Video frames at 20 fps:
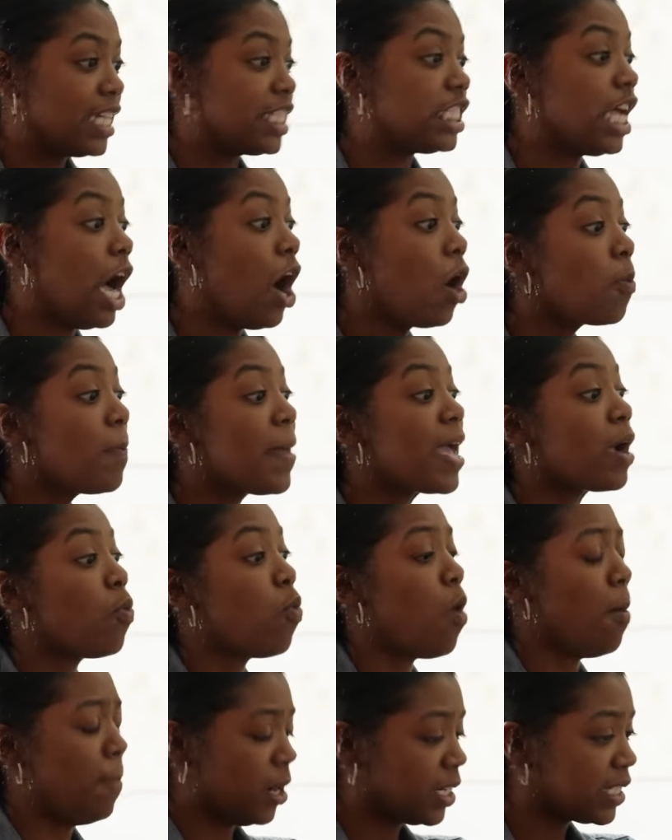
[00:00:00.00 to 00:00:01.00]
Talk back
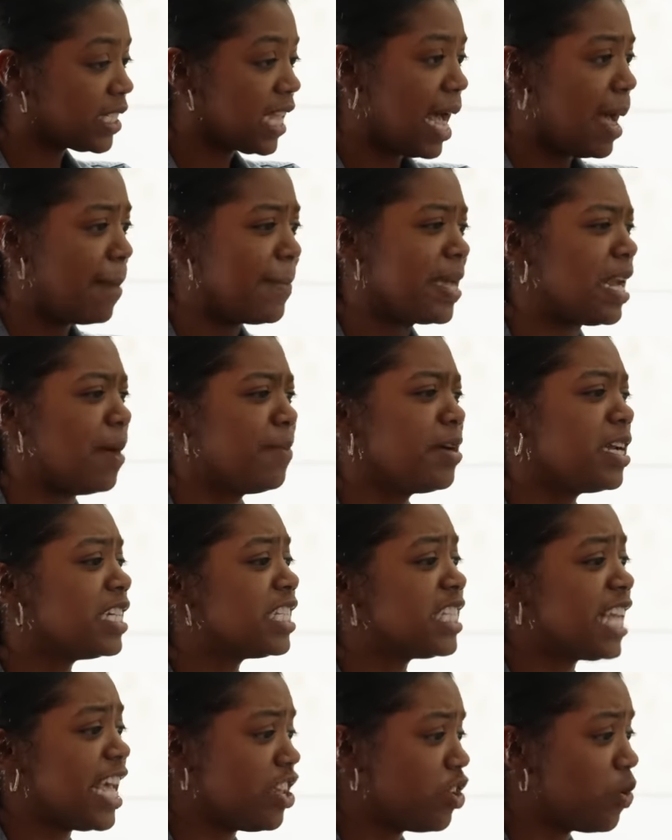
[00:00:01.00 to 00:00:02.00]
one more time, and I'm going
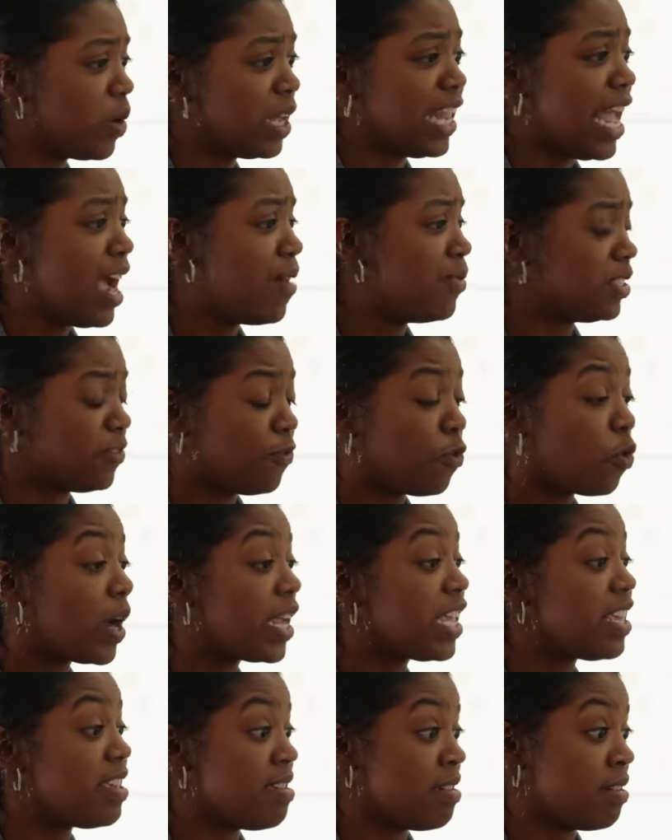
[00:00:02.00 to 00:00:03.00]
to take your allowance for a
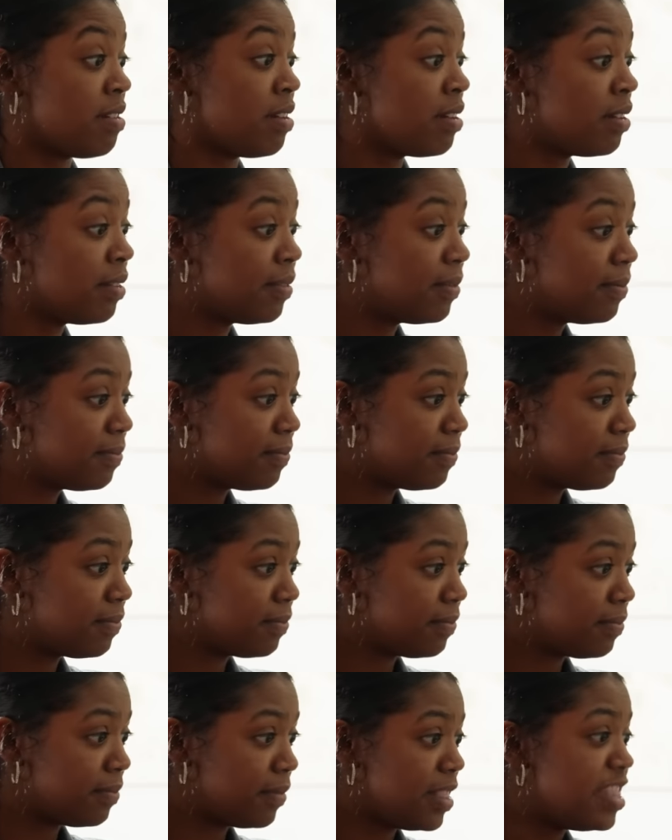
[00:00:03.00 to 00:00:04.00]
year.
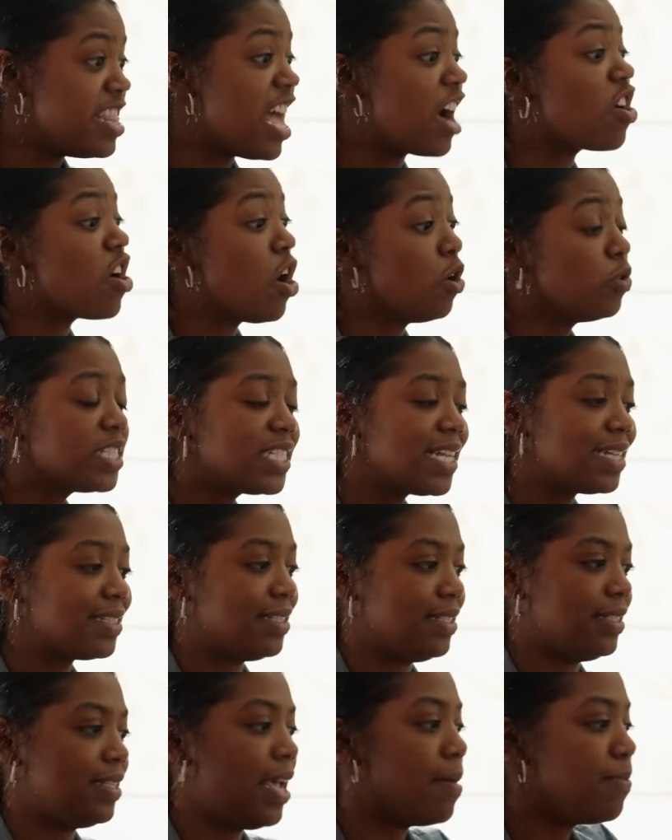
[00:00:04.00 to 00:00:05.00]
Now go set
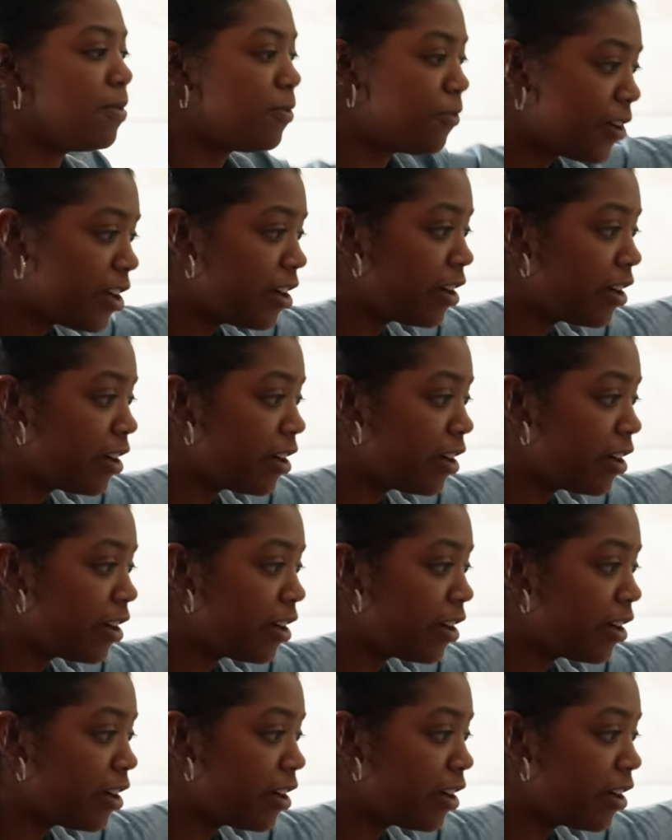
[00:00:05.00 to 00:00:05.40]
the table for your